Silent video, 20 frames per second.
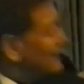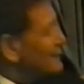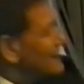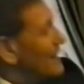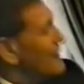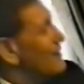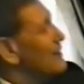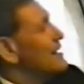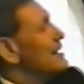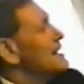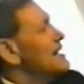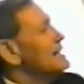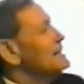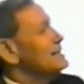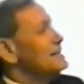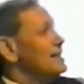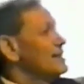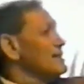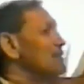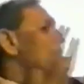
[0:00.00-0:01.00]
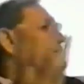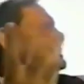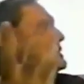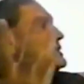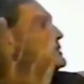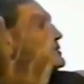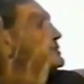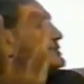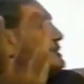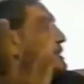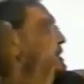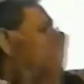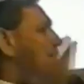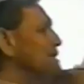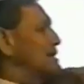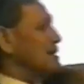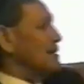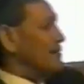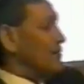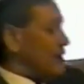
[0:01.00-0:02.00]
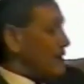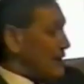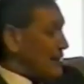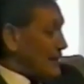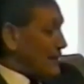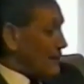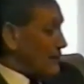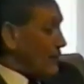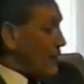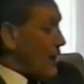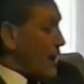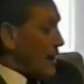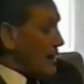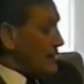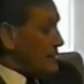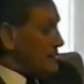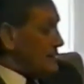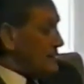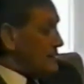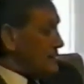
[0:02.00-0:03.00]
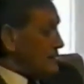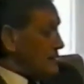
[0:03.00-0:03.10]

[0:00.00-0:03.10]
So it's interesting that the very device,